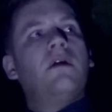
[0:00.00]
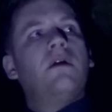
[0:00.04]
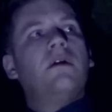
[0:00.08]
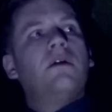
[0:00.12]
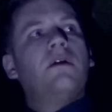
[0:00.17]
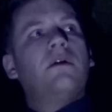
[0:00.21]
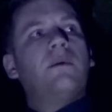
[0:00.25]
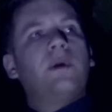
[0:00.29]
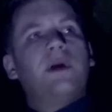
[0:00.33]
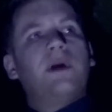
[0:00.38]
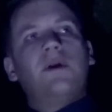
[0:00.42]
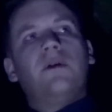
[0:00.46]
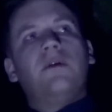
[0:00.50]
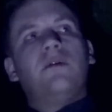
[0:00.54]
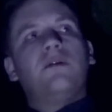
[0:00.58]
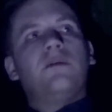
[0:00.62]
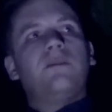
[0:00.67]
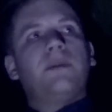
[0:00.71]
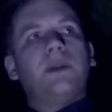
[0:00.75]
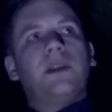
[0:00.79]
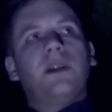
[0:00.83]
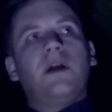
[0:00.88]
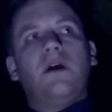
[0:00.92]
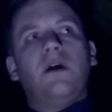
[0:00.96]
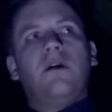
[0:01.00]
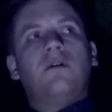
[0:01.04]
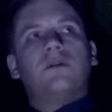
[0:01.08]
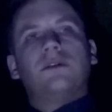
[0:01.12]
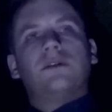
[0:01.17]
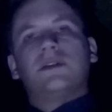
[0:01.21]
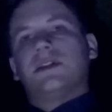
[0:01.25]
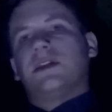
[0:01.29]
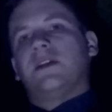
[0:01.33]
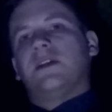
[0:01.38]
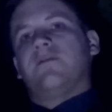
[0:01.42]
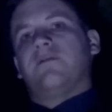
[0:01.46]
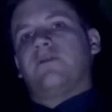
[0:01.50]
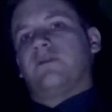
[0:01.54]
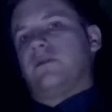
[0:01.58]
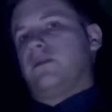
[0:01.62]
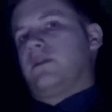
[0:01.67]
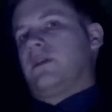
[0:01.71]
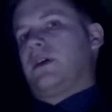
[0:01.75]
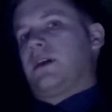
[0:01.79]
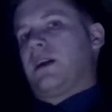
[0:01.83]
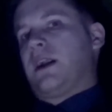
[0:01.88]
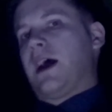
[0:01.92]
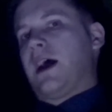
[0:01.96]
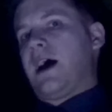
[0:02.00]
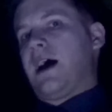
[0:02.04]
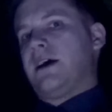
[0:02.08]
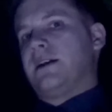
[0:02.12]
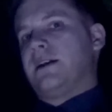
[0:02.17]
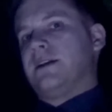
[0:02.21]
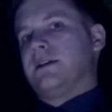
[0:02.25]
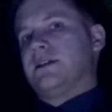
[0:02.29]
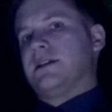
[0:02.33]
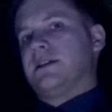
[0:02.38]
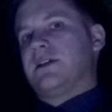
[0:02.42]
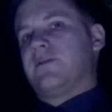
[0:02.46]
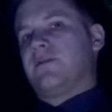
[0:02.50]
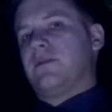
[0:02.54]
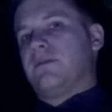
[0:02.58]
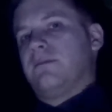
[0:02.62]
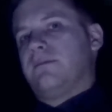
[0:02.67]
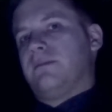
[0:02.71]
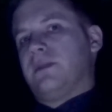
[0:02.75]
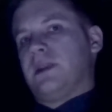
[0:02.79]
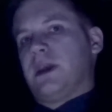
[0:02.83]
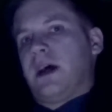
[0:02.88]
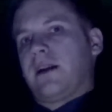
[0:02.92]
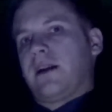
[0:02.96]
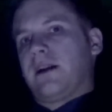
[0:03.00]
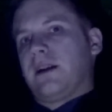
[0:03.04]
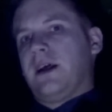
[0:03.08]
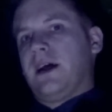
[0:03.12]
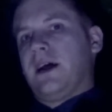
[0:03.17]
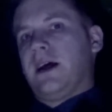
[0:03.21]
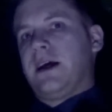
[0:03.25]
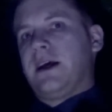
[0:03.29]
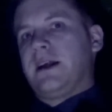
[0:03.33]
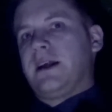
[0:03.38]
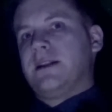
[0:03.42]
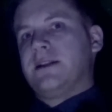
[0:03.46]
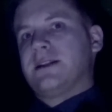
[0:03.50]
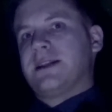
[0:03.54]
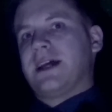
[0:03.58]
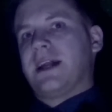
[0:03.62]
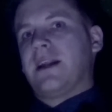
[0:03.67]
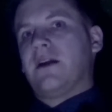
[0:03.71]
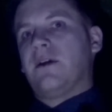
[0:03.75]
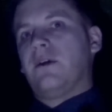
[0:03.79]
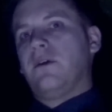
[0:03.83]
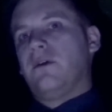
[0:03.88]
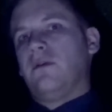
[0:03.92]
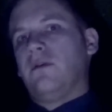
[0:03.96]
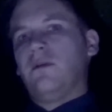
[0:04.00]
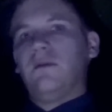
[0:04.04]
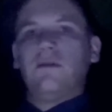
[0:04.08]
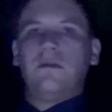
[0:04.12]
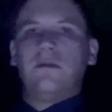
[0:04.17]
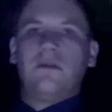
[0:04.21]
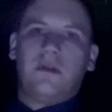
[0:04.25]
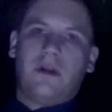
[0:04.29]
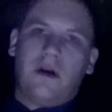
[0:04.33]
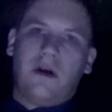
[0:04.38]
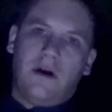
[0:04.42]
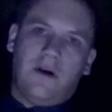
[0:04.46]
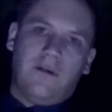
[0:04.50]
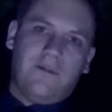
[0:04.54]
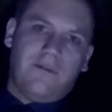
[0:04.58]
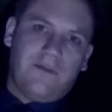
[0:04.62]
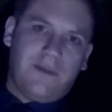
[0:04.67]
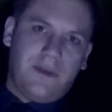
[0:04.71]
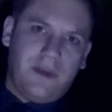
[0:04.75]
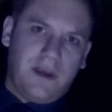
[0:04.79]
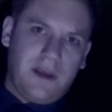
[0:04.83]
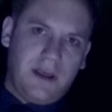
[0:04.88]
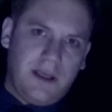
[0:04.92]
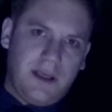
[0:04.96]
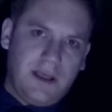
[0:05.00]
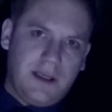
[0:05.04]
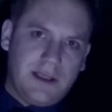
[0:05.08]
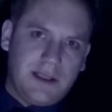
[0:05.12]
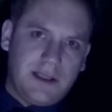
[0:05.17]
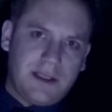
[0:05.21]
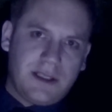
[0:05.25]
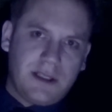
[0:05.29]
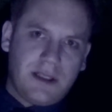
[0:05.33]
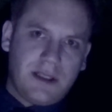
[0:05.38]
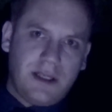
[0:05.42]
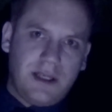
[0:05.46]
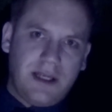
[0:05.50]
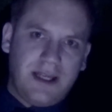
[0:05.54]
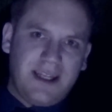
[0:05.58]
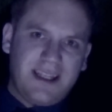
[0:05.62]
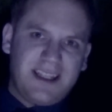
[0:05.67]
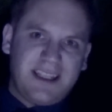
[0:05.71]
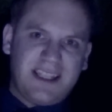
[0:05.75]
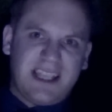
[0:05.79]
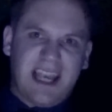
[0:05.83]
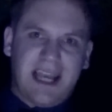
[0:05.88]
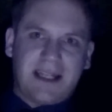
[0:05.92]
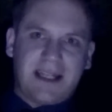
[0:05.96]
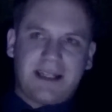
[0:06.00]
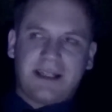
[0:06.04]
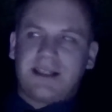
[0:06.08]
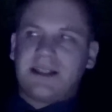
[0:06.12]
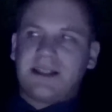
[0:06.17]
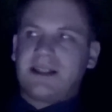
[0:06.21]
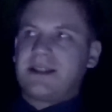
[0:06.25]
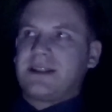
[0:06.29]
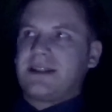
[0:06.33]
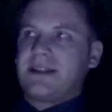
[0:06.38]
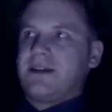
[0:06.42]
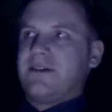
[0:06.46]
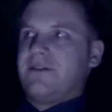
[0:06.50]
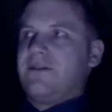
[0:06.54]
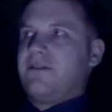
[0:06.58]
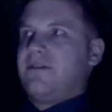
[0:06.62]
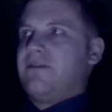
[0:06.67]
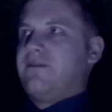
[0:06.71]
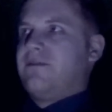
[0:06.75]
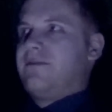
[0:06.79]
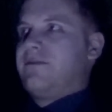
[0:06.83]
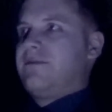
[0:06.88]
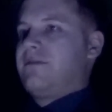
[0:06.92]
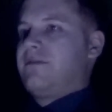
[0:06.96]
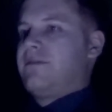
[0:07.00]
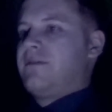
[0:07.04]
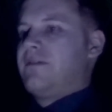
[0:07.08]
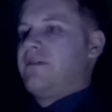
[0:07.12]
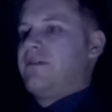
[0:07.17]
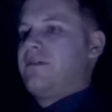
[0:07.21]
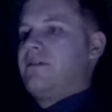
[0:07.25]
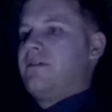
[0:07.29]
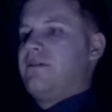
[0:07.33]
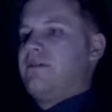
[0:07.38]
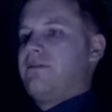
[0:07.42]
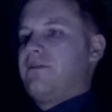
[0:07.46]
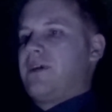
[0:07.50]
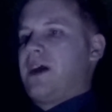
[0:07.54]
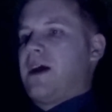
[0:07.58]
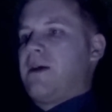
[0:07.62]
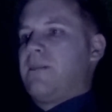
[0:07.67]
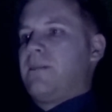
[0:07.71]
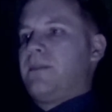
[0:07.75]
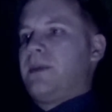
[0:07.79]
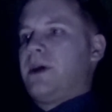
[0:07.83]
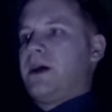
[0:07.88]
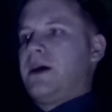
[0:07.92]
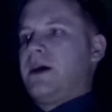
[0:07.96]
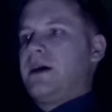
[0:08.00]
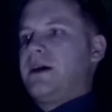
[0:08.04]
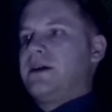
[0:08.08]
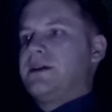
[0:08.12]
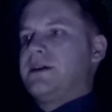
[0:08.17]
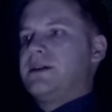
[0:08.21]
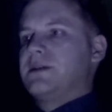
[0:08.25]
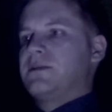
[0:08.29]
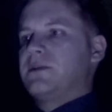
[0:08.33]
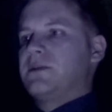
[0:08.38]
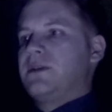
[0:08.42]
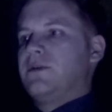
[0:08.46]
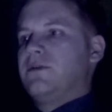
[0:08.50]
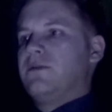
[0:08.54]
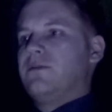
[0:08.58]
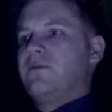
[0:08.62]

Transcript: We all belong to different clans, different bloodlines, and all of these sets of vampires, we all